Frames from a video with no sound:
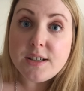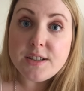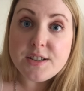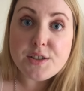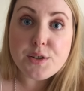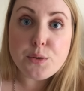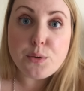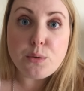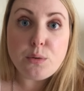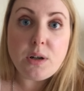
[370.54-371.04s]

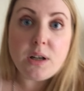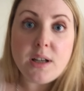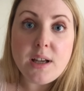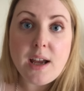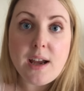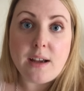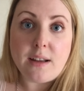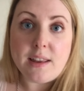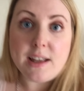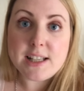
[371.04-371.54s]
So
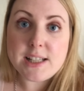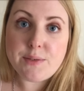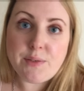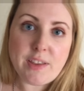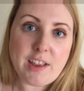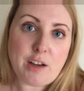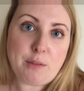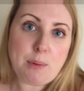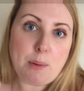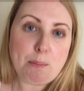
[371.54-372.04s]
yeah, that's
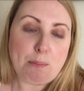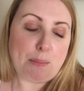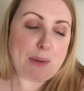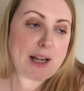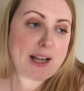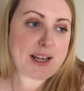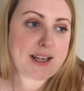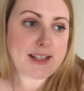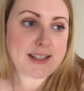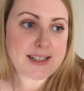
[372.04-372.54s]
everything I've been
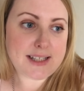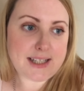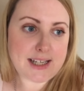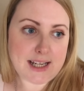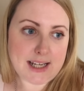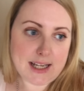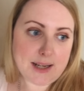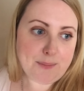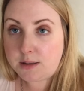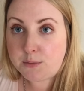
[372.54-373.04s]
buying
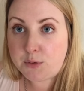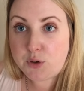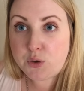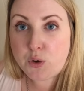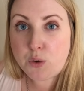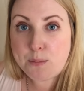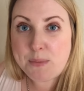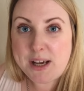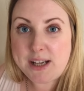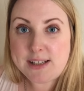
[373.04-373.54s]
today. I'm gonna
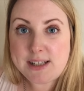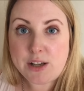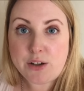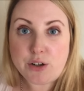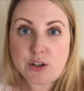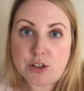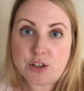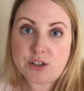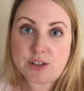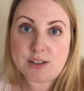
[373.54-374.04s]
go make
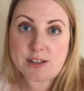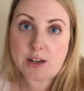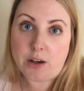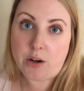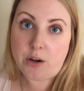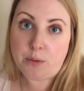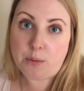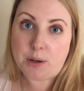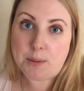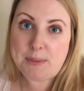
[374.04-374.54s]
dinner just
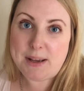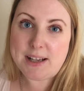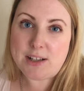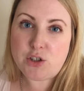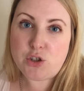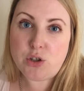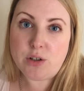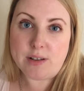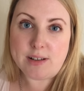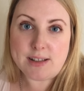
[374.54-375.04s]
now. I'm gonna make
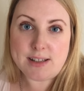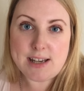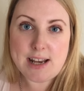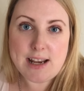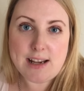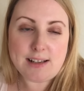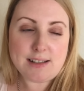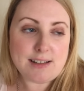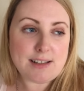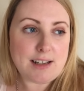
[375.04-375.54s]
tuna
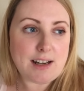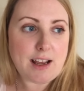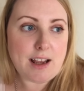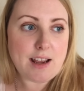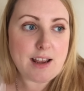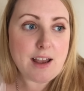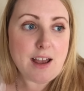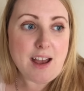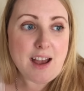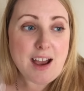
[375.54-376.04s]
steaks
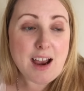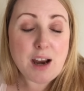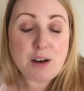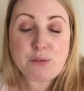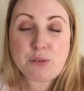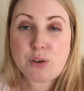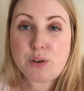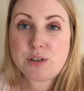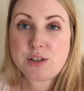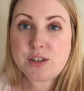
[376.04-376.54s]
tonight. I
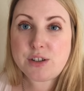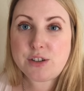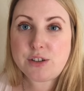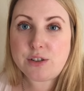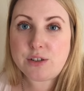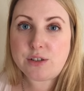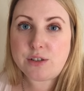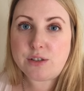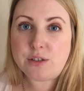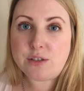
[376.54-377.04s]
forgot
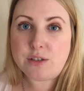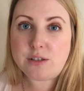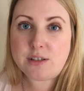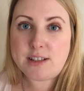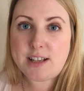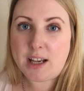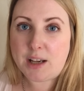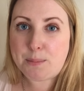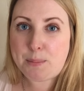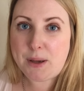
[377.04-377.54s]
to
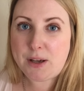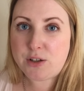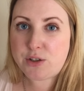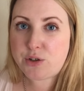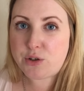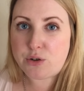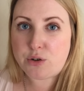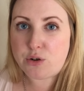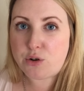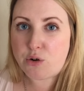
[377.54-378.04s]
take a
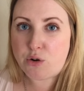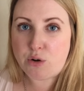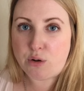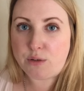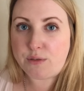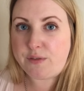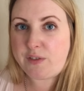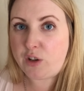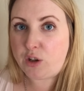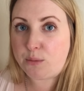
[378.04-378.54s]
picture
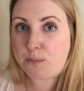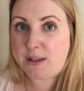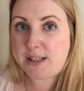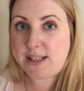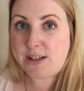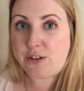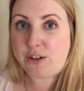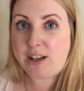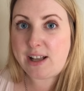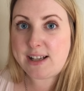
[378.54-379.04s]
or film my
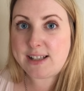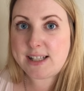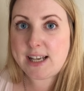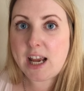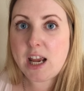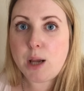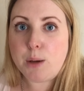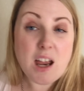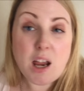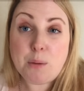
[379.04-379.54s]
dinner last
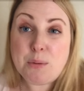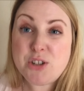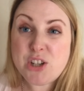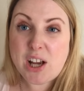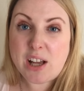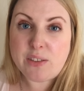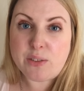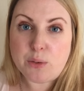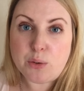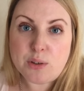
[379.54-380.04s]
night. I wish
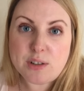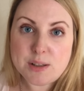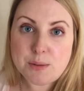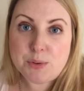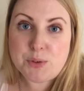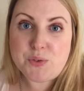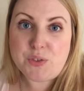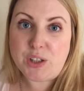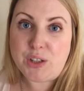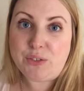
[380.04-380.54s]
I had though, because it
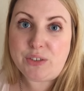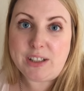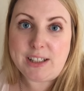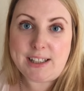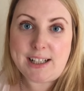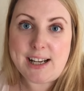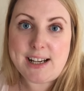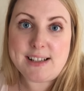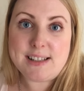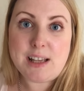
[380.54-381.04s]
was really,
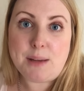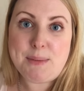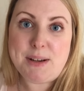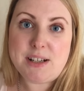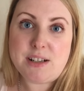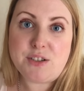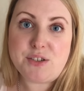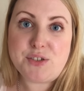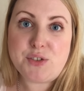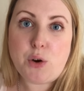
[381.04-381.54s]
really nice. I
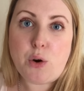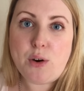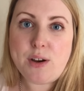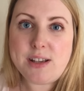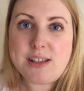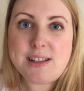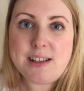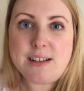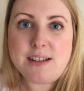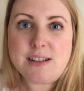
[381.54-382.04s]
made us
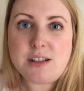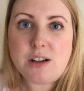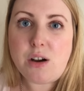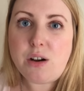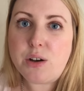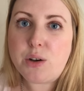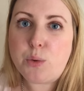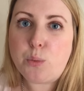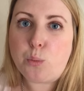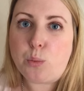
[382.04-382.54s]
hoisin
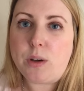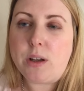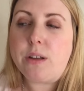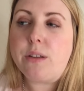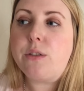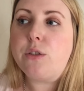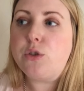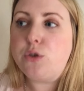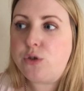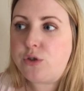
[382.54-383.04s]
duck
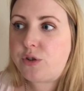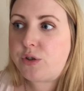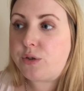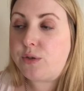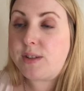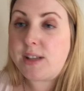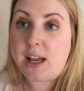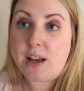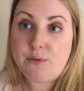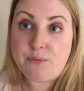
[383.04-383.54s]
with
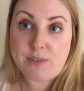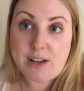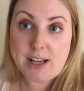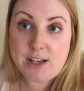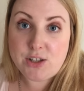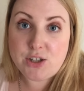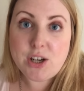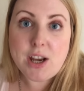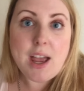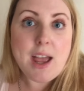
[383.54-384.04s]
noodles and
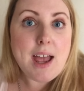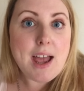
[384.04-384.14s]
veg.